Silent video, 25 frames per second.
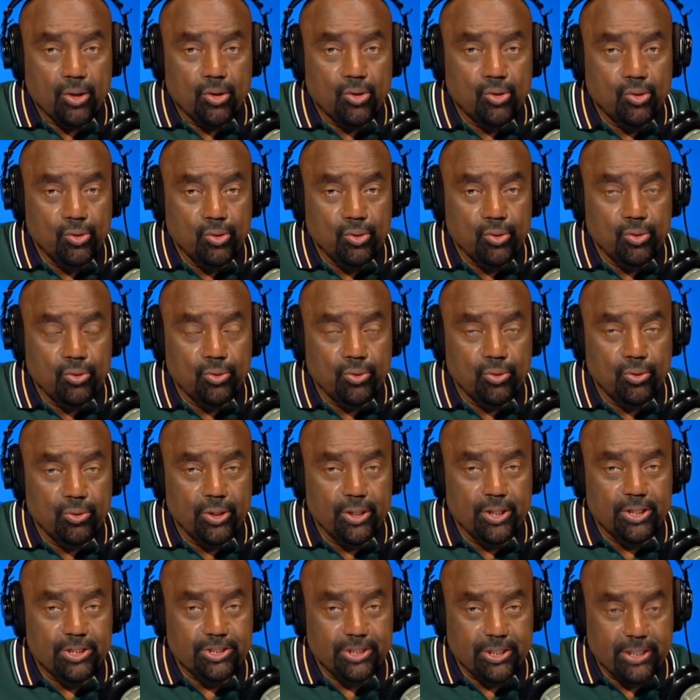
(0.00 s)

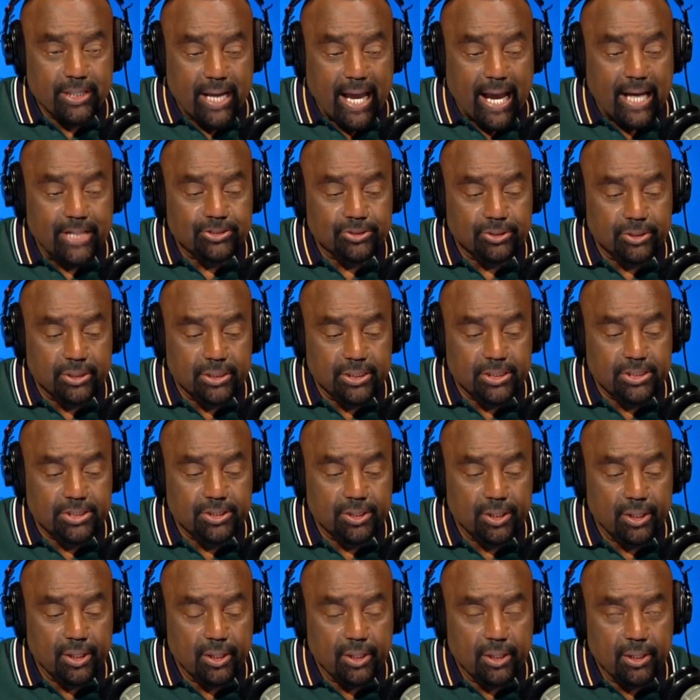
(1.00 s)
who is a
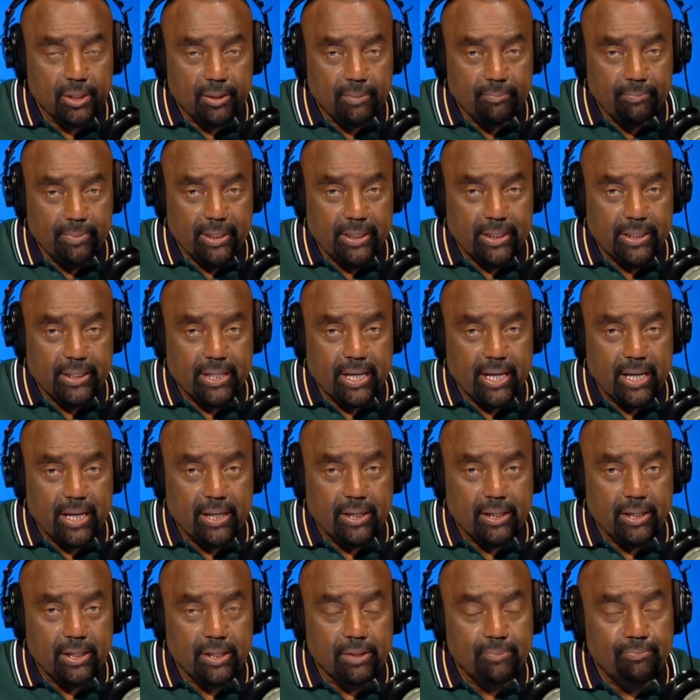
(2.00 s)
nationalist, meaning
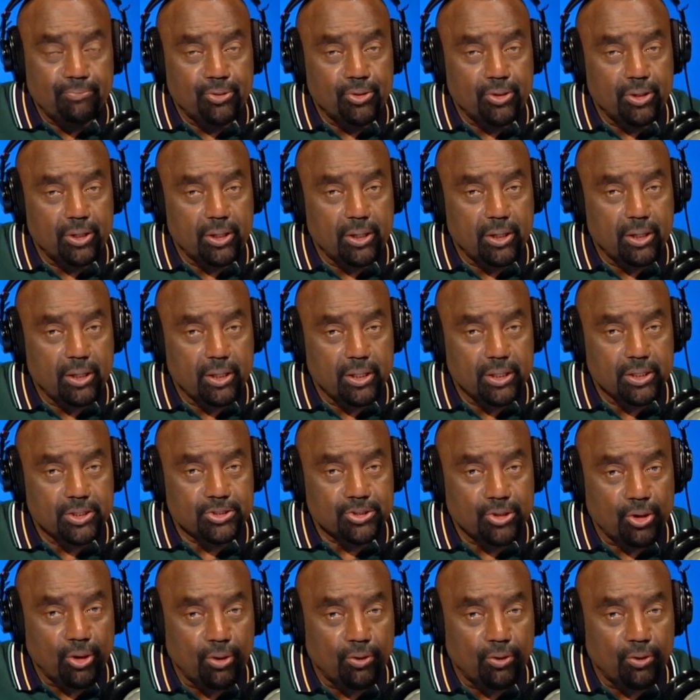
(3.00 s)
that he put his